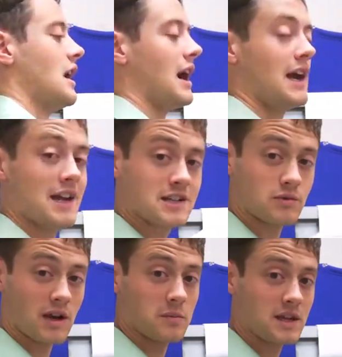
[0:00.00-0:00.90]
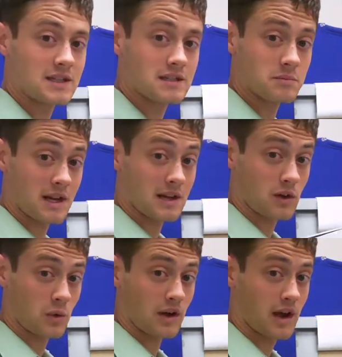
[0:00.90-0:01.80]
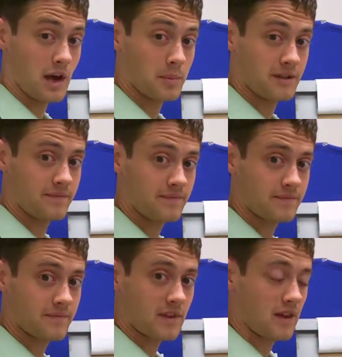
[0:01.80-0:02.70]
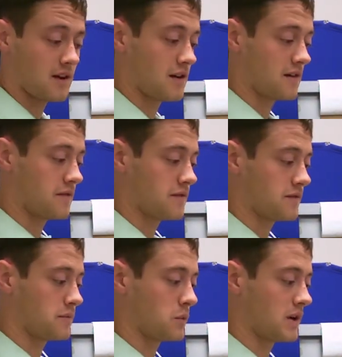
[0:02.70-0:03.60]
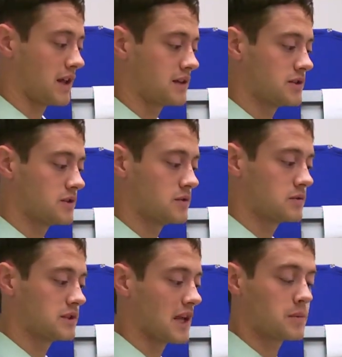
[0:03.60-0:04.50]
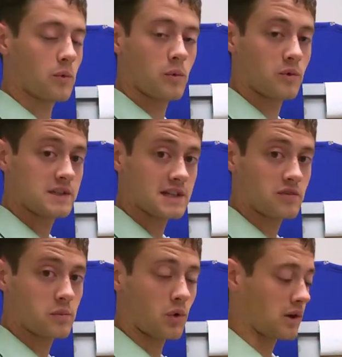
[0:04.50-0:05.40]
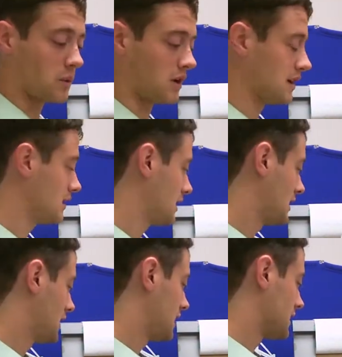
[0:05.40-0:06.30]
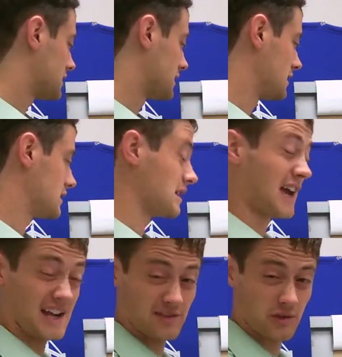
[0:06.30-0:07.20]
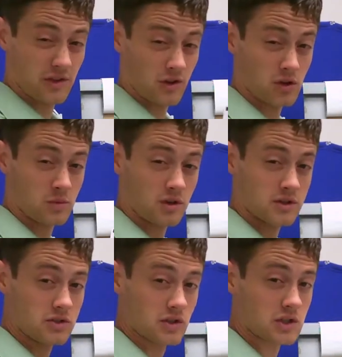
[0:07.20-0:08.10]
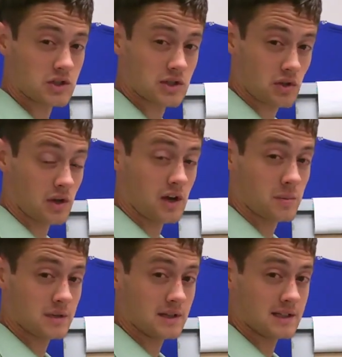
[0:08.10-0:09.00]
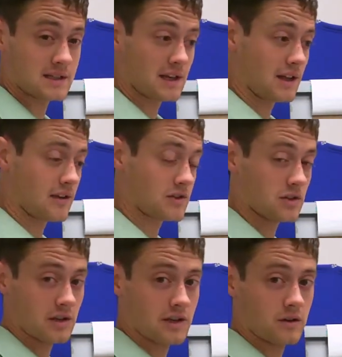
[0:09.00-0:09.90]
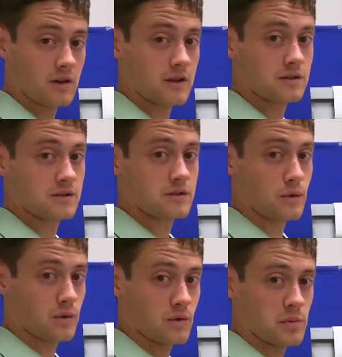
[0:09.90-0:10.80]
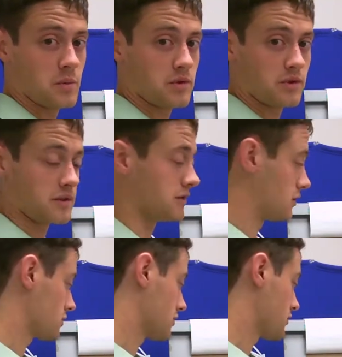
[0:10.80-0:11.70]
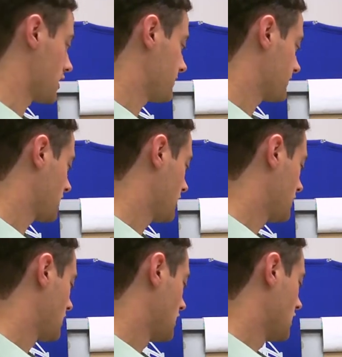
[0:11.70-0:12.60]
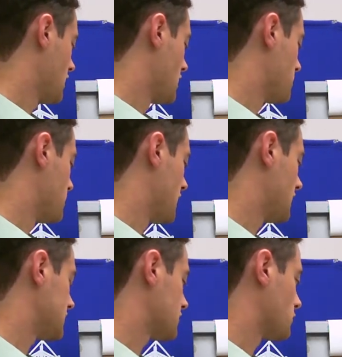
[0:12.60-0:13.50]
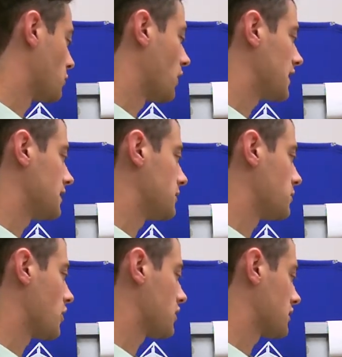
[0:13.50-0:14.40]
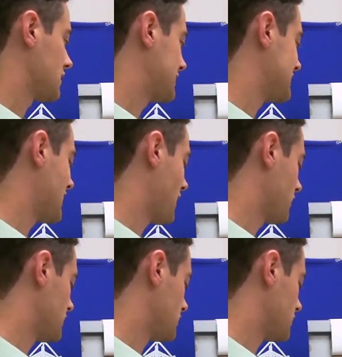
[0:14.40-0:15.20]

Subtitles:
I actually recommend making a quick copy of 182 table 7.1 to have with your homework, so you can just look up instead of having to look at your knuckles or remember the nursery rhyme. But what it broke down